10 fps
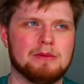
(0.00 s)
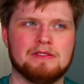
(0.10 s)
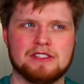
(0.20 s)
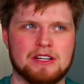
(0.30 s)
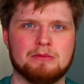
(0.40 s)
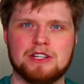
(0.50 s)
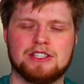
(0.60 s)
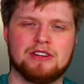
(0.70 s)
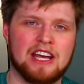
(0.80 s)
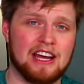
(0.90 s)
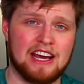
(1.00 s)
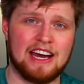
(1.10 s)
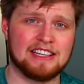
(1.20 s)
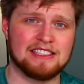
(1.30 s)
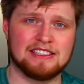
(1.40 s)
but for some reason you can't
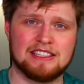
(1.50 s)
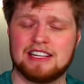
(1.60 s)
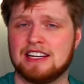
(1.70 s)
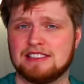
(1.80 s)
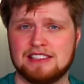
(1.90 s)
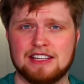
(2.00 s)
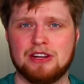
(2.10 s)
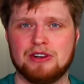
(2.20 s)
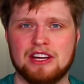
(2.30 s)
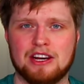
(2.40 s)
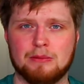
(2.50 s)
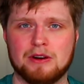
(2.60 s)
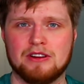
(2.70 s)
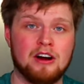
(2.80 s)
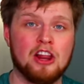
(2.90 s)
access it as a security camera.